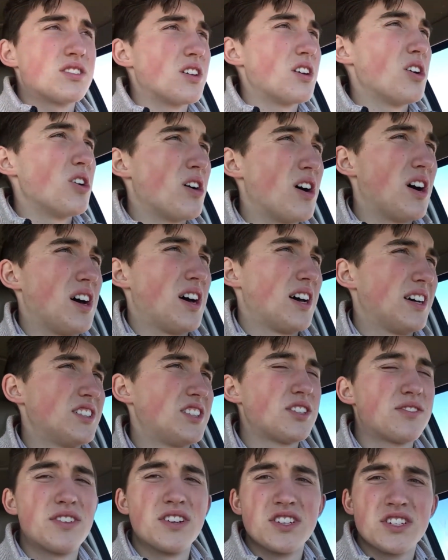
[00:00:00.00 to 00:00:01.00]
So
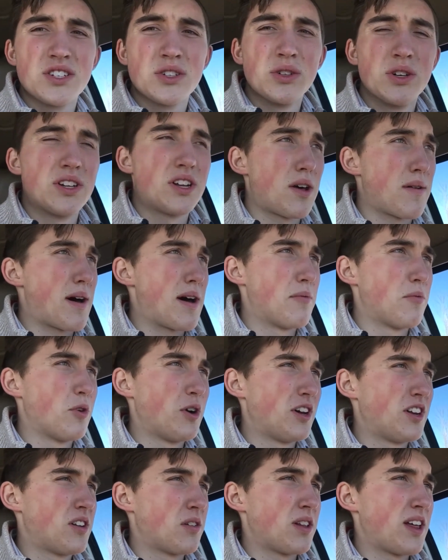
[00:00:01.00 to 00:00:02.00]
just finished school, and I'm
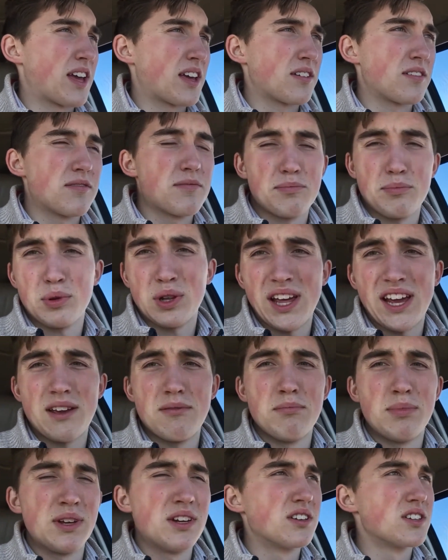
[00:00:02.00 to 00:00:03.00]
going to like
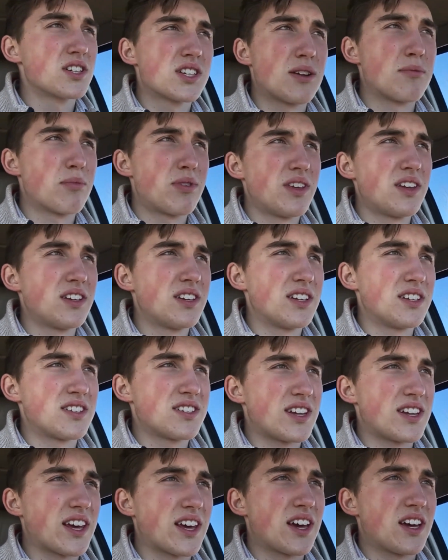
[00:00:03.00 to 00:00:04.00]
Plan B or something.
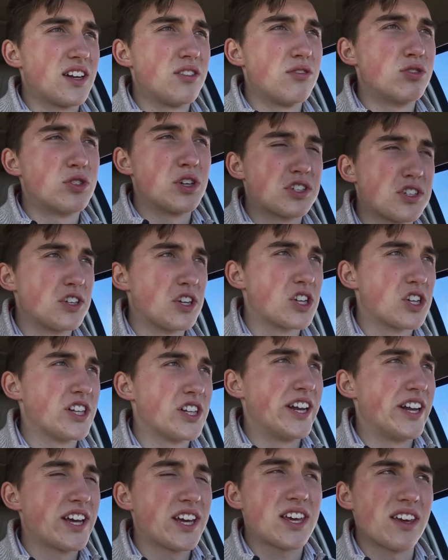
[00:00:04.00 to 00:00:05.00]
It's like a nutritional
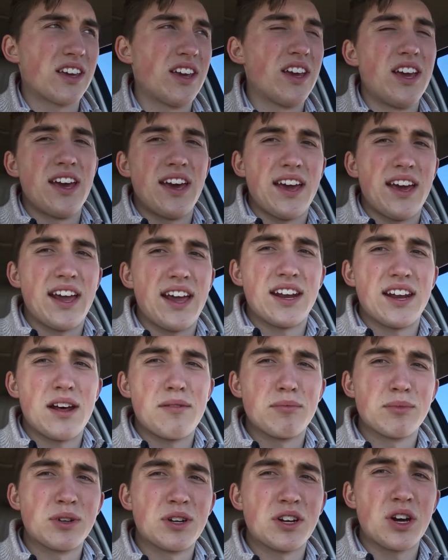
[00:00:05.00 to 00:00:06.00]
clinic. And
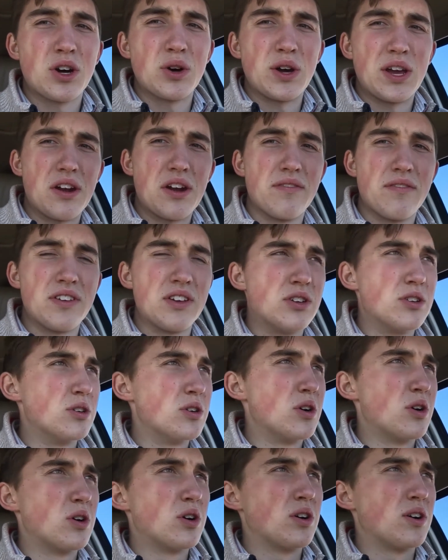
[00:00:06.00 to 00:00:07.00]
I'm gonna go interview
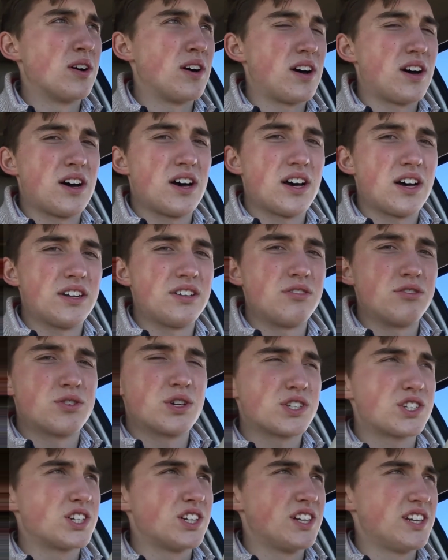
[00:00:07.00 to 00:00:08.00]
a
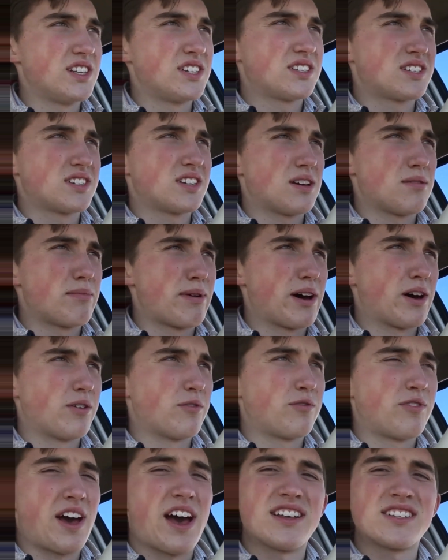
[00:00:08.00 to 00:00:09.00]
nutritionist about
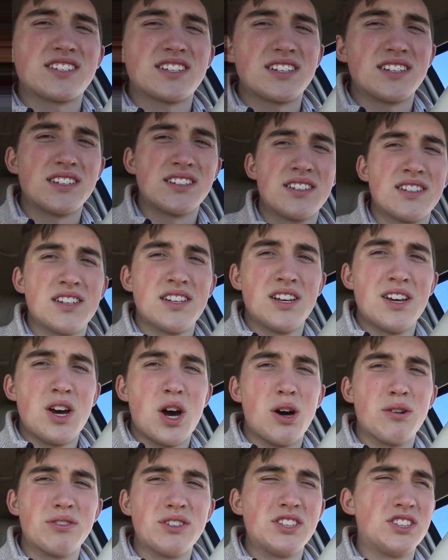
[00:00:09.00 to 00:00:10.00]
fasting.
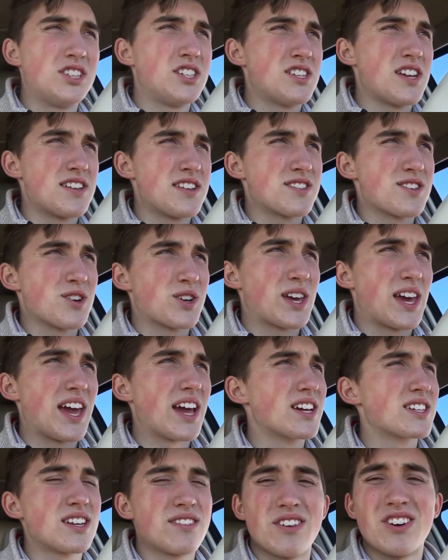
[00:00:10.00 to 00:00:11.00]
Hopefully she said it's
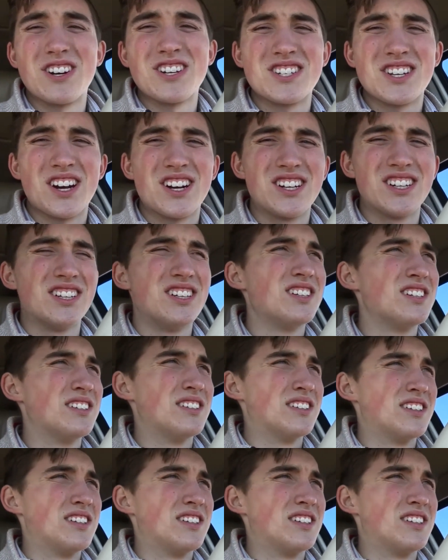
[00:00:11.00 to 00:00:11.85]
okay because I've already started.